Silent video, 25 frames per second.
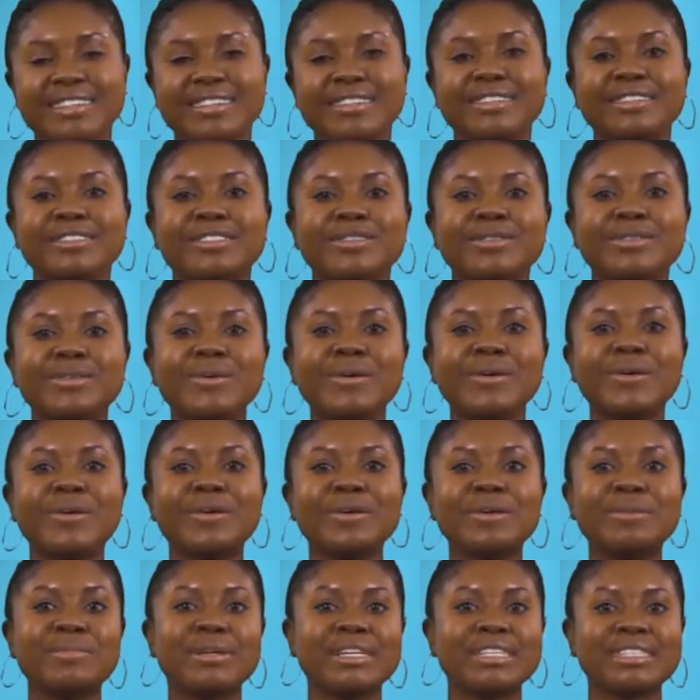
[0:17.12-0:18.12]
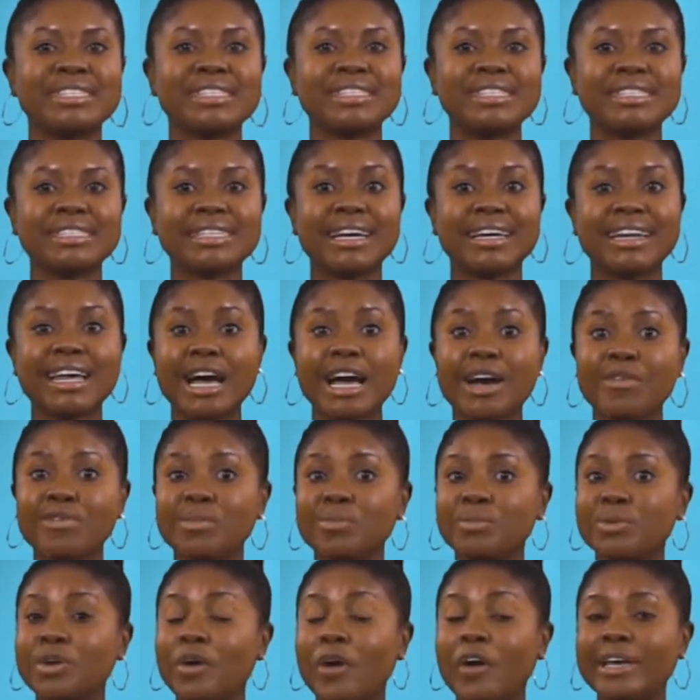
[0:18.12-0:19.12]
Do you own a business and have
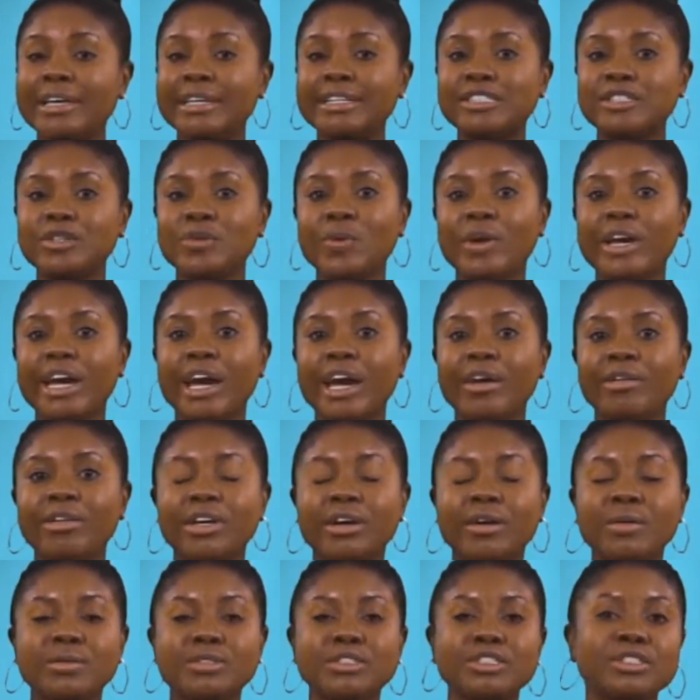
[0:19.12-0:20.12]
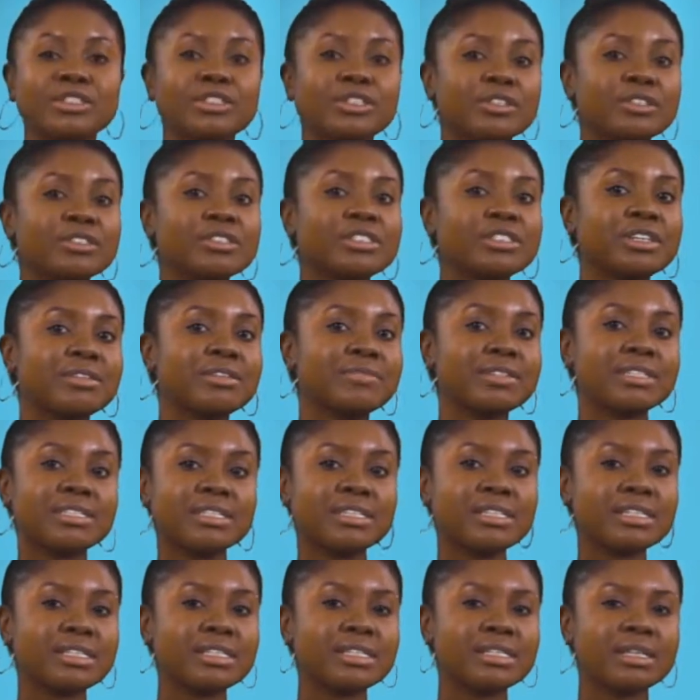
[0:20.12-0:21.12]
employees who carry out your
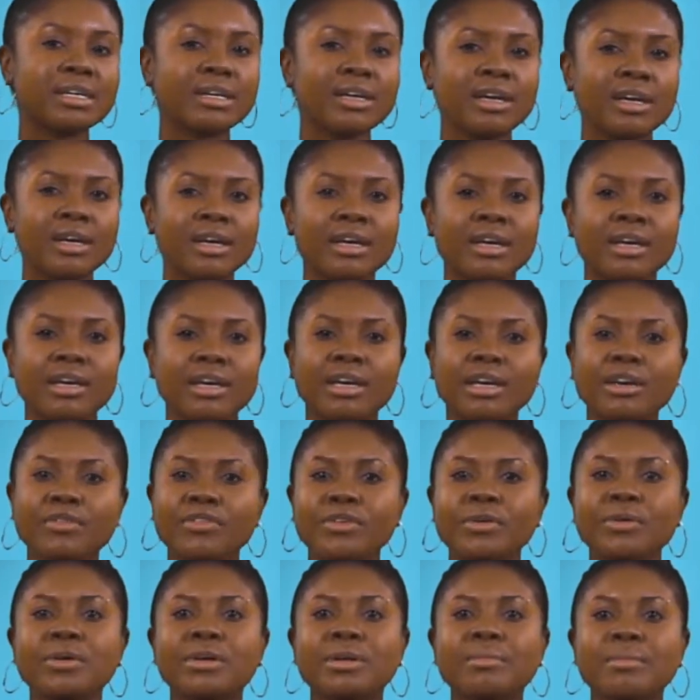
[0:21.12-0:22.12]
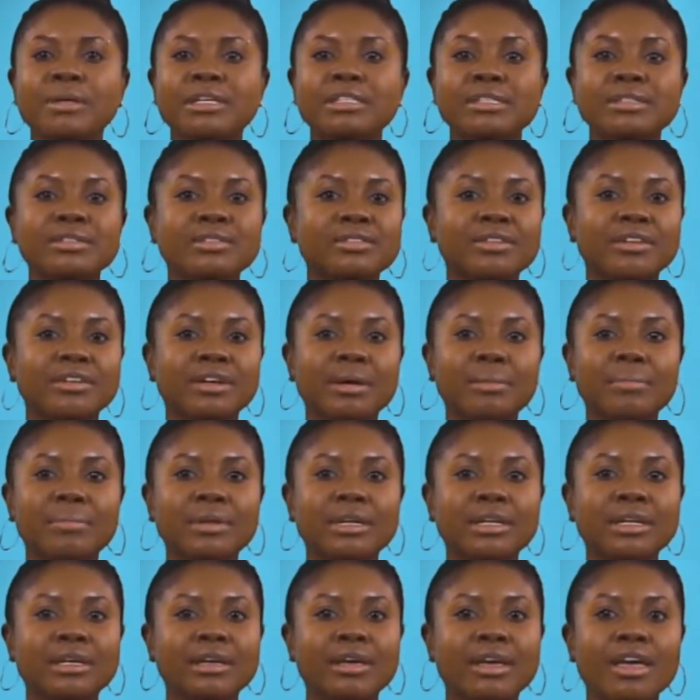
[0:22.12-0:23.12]
services? If you own a business or
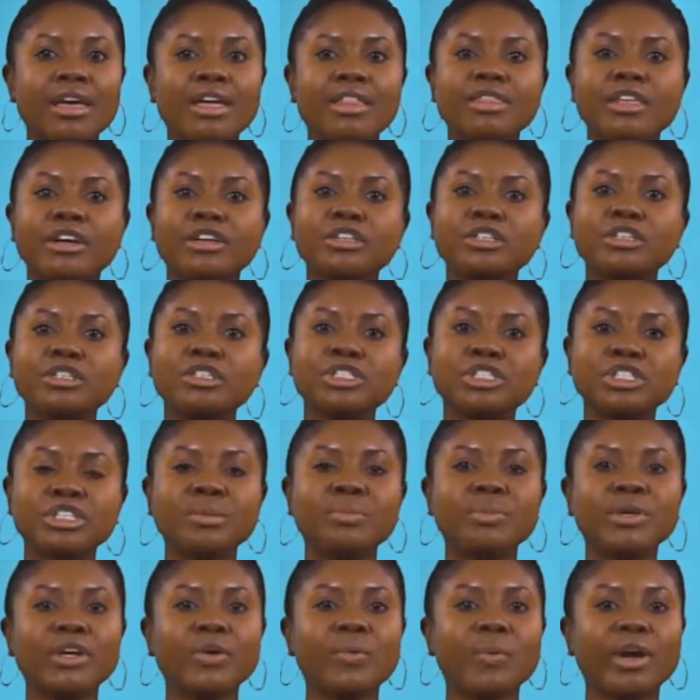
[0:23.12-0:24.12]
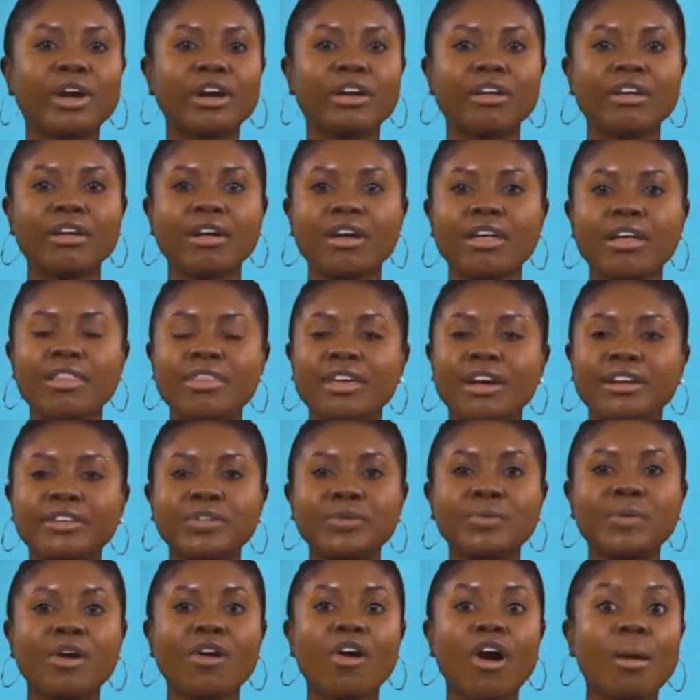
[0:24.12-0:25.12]
company, then you should be aware that
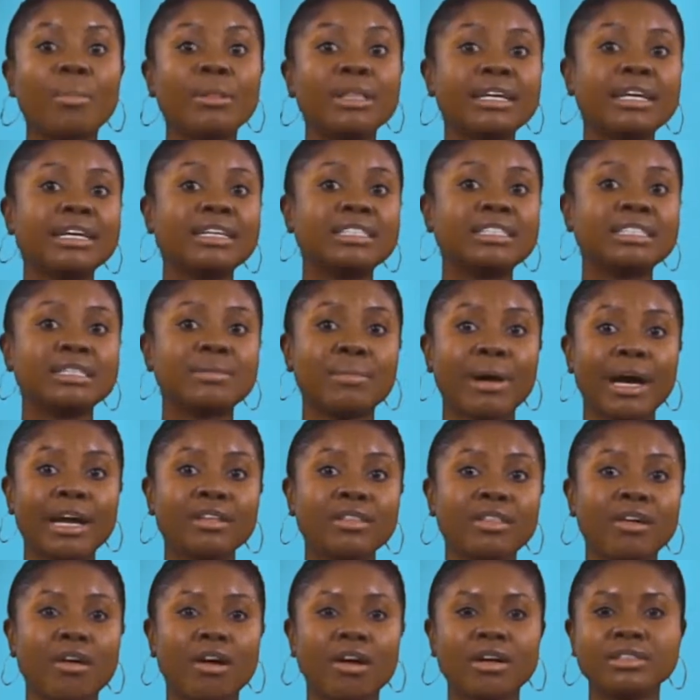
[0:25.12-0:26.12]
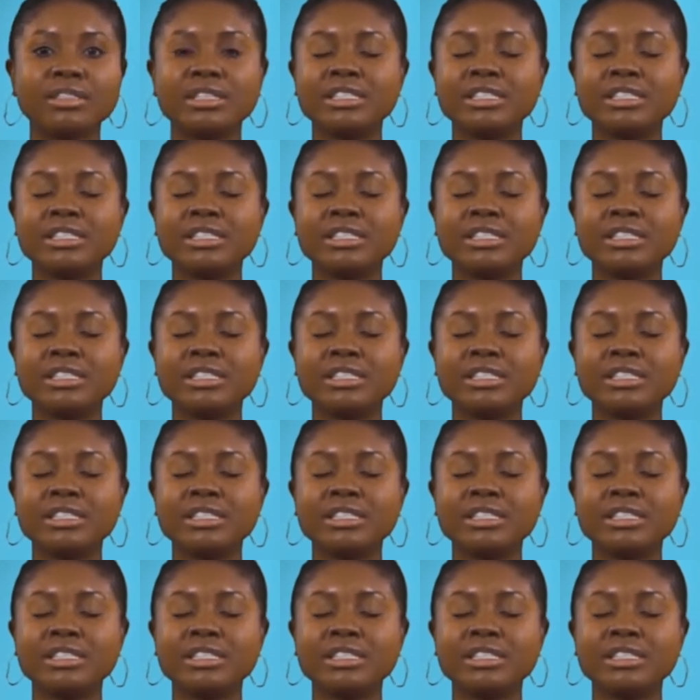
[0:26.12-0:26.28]
you are obligated by law to